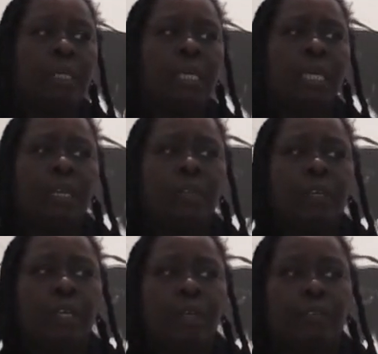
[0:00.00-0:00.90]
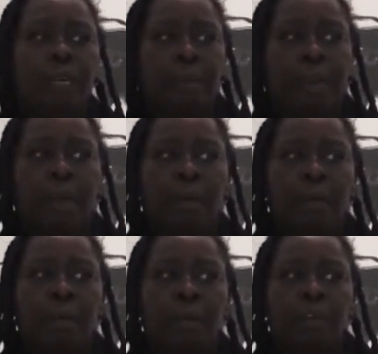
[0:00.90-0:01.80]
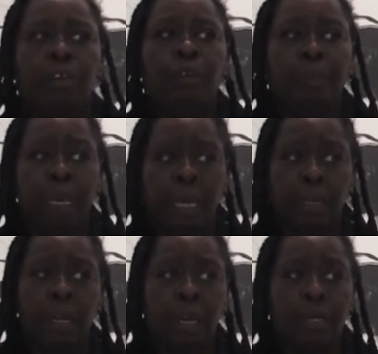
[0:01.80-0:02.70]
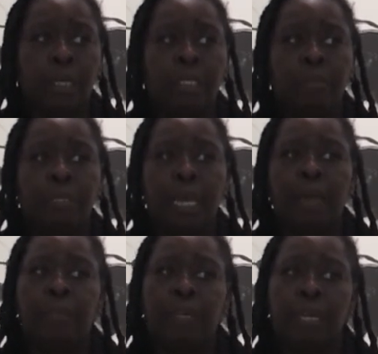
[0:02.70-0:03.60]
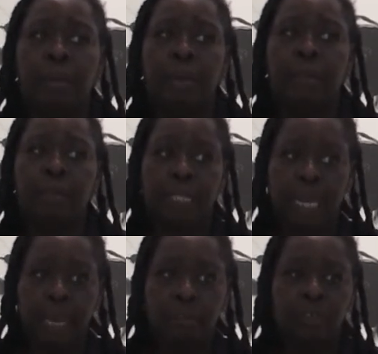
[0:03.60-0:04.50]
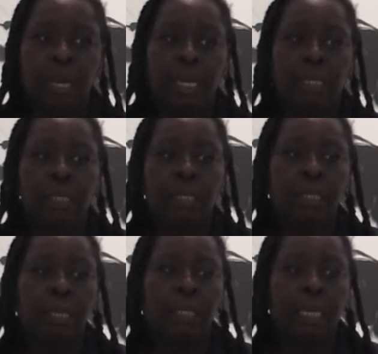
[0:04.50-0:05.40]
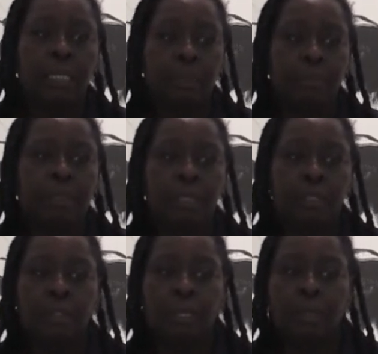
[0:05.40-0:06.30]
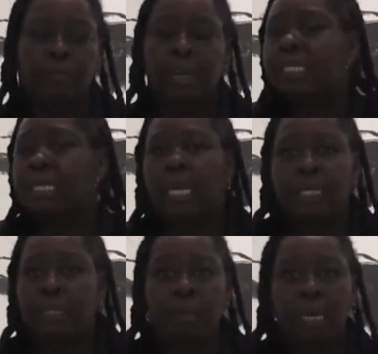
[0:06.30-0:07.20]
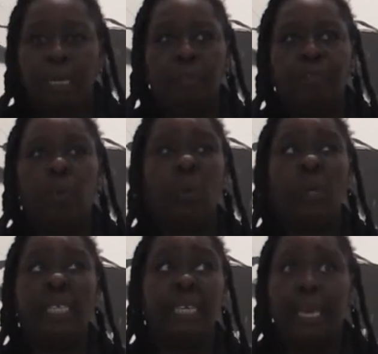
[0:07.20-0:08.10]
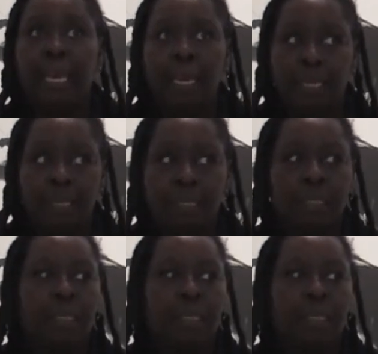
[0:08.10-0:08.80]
And I don't think you can think about European colonialism without thinking about the slave trade. And that's something that's fascinated me for years.